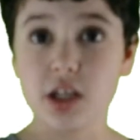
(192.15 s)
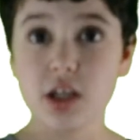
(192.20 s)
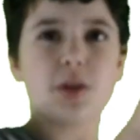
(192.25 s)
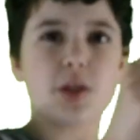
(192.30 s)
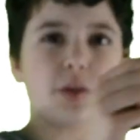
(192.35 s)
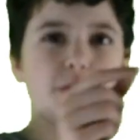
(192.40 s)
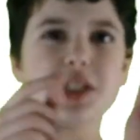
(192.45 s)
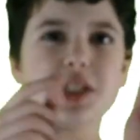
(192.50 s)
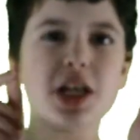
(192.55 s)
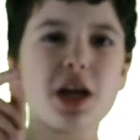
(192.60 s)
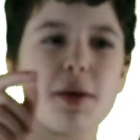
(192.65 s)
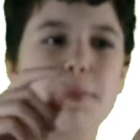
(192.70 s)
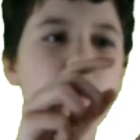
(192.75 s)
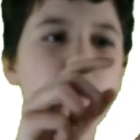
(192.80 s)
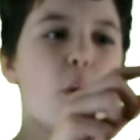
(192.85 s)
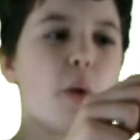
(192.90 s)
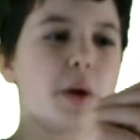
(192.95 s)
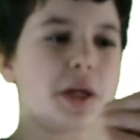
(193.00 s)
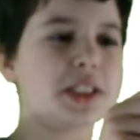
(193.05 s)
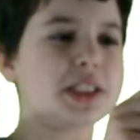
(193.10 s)
When you take a
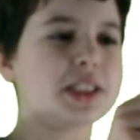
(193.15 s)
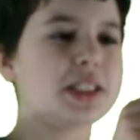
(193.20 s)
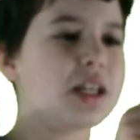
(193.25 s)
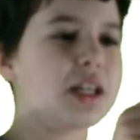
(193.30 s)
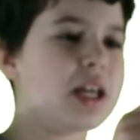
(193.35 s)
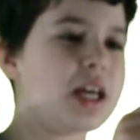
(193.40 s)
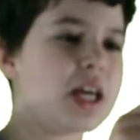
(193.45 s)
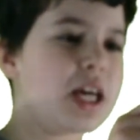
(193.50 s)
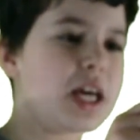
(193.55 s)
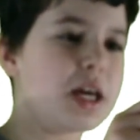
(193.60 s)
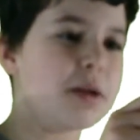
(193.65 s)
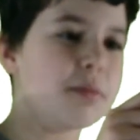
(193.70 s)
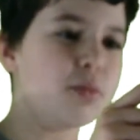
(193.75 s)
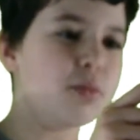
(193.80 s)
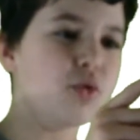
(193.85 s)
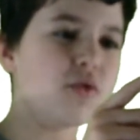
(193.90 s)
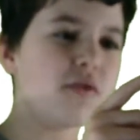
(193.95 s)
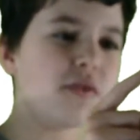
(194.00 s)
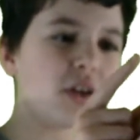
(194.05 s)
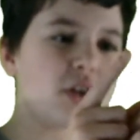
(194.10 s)
point and
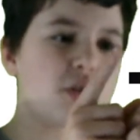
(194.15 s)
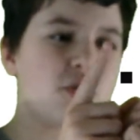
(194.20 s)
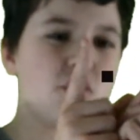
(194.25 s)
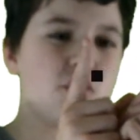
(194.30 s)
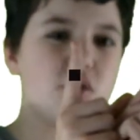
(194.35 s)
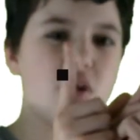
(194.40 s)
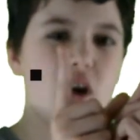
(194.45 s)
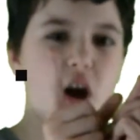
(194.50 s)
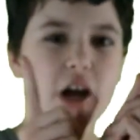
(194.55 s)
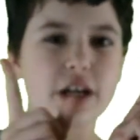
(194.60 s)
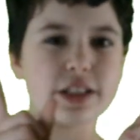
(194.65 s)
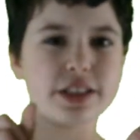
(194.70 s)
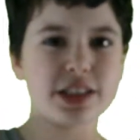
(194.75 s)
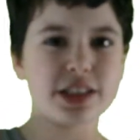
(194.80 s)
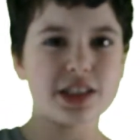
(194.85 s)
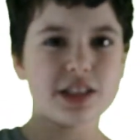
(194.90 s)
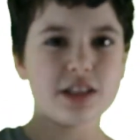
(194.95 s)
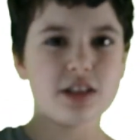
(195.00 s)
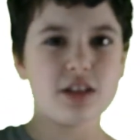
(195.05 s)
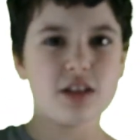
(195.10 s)
move it
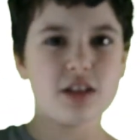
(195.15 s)
across